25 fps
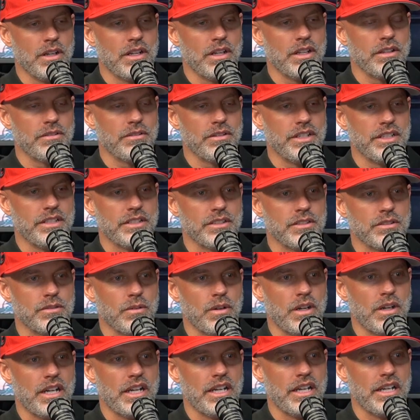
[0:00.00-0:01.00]
of the reasons
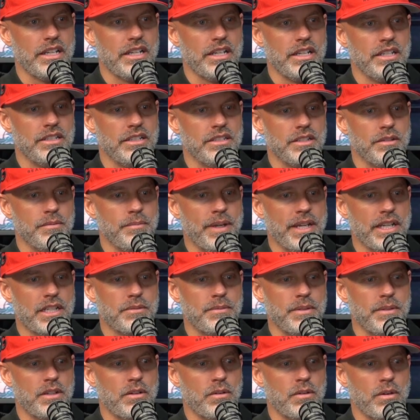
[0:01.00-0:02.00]
why is it
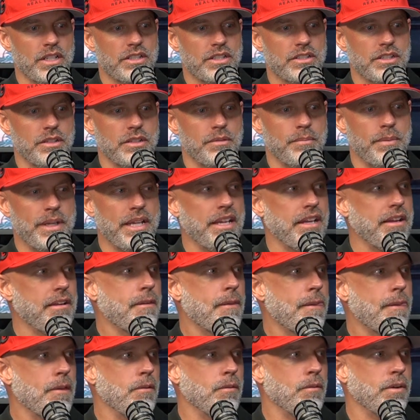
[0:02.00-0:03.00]
makes me question me.
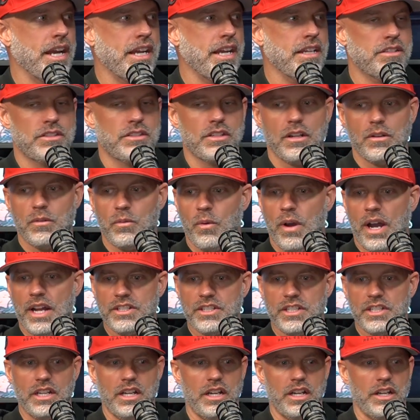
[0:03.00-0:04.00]
When I start
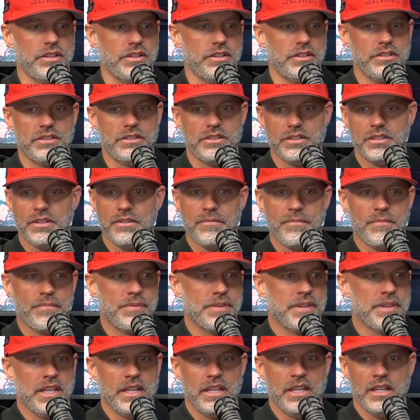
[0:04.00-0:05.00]
watching others
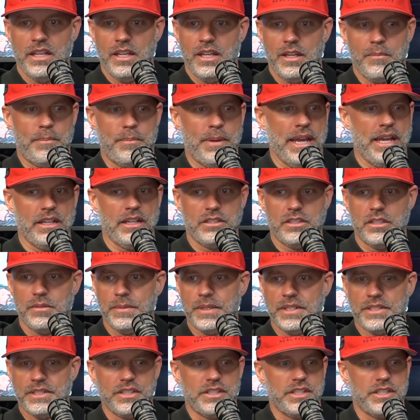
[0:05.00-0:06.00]
and paying too
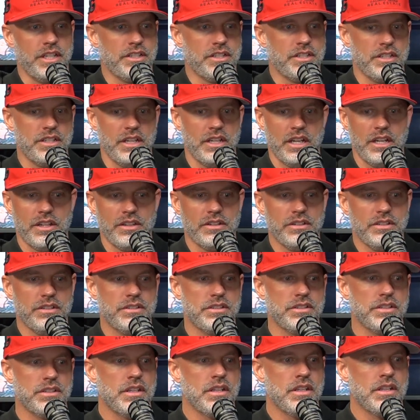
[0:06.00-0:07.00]
much attention to
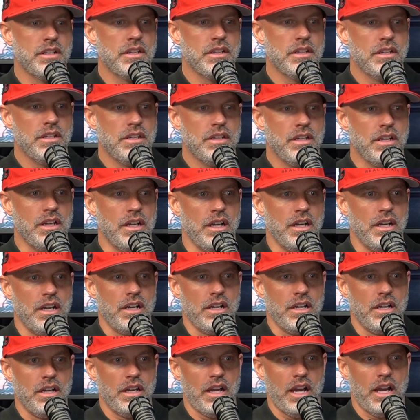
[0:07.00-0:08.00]
others,
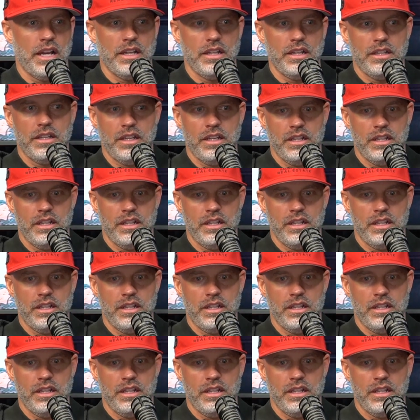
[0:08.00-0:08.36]
I